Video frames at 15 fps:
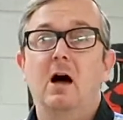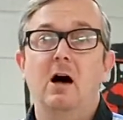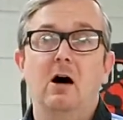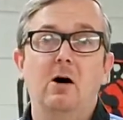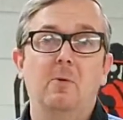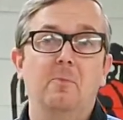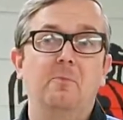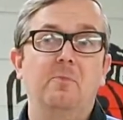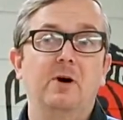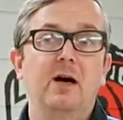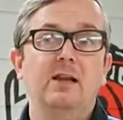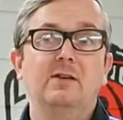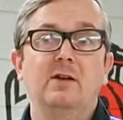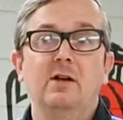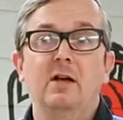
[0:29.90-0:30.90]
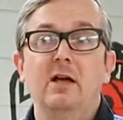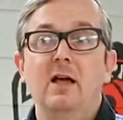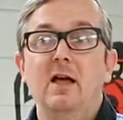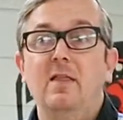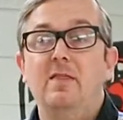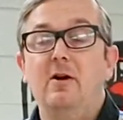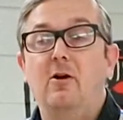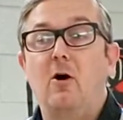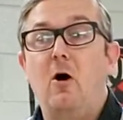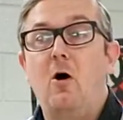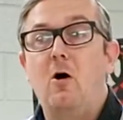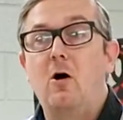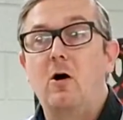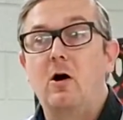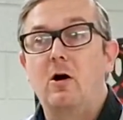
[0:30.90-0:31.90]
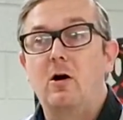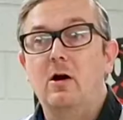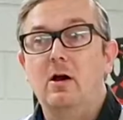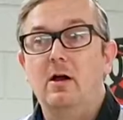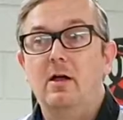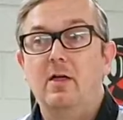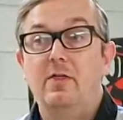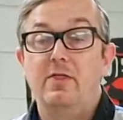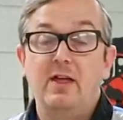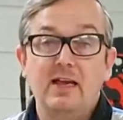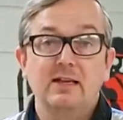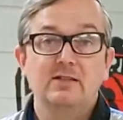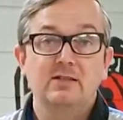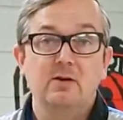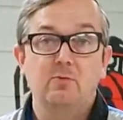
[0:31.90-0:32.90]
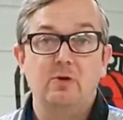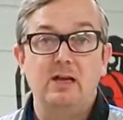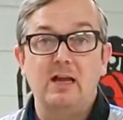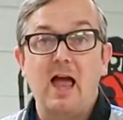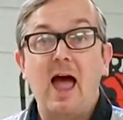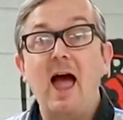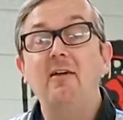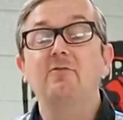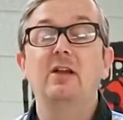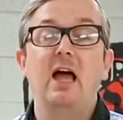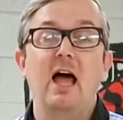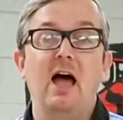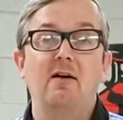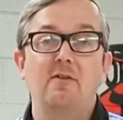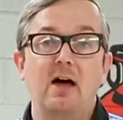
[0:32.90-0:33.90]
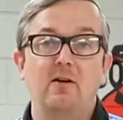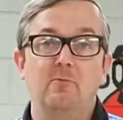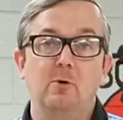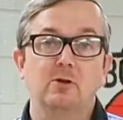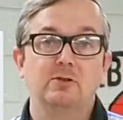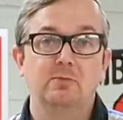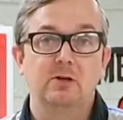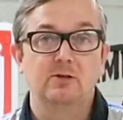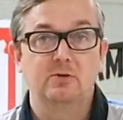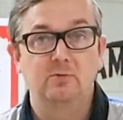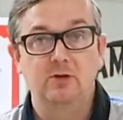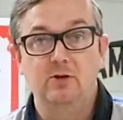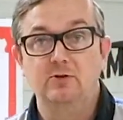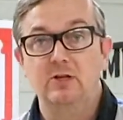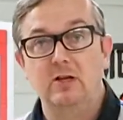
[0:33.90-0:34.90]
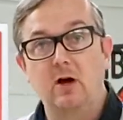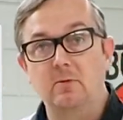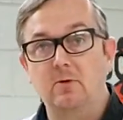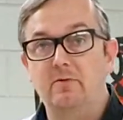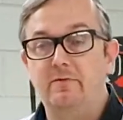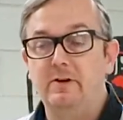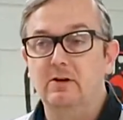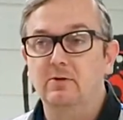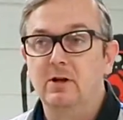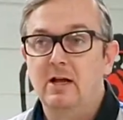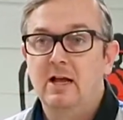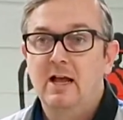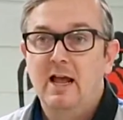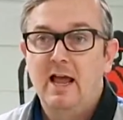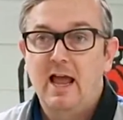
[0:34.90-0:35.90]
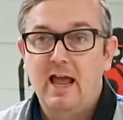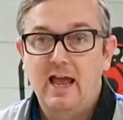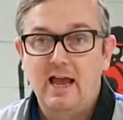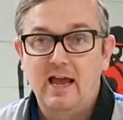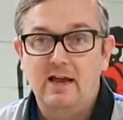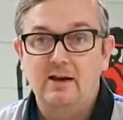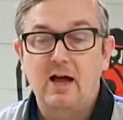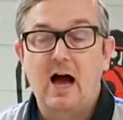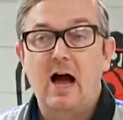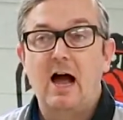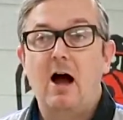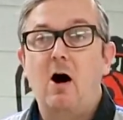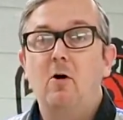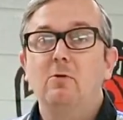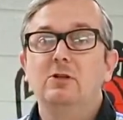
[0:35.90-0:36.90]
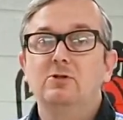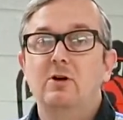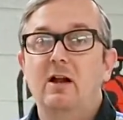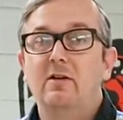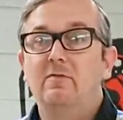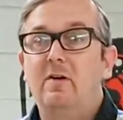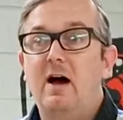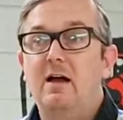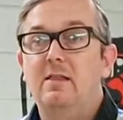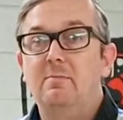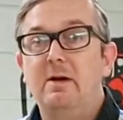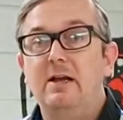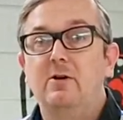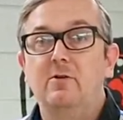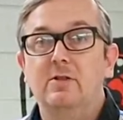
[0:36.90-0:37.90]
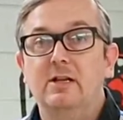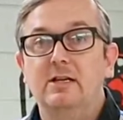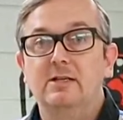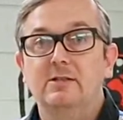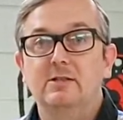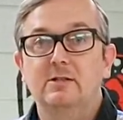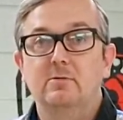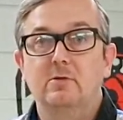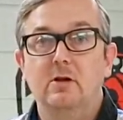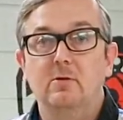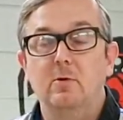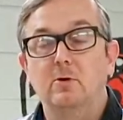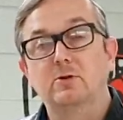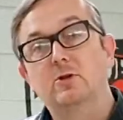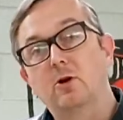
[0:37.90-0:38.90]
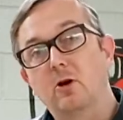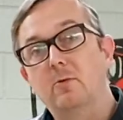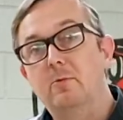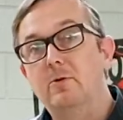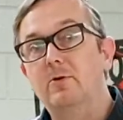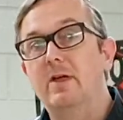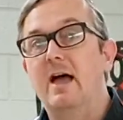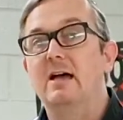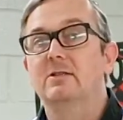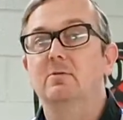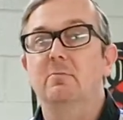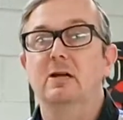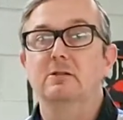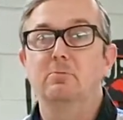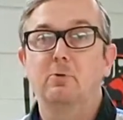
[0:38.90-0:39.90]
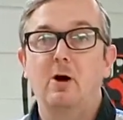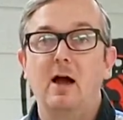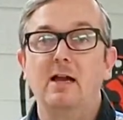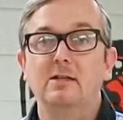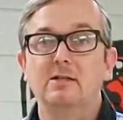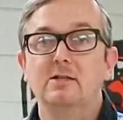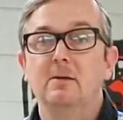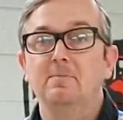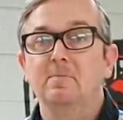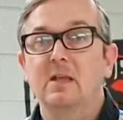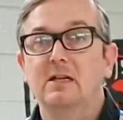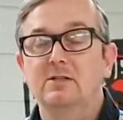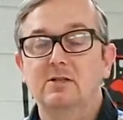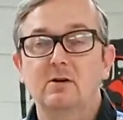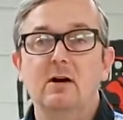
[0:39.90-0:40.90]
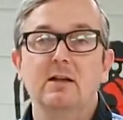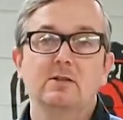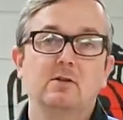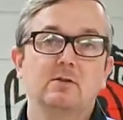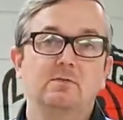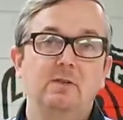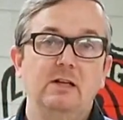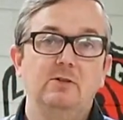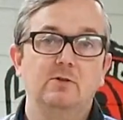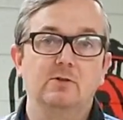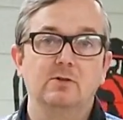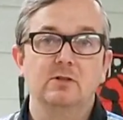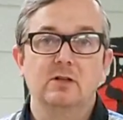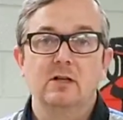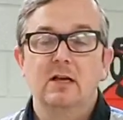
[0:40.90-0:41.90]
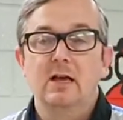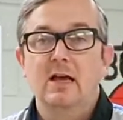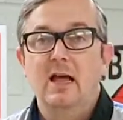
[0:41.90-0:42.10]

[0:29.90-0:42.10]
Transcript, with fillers: But there are things that we have to have out of multimeters we use in the automotive field, and I always try to find the meter that is the most durable, that has the best price, and still has those features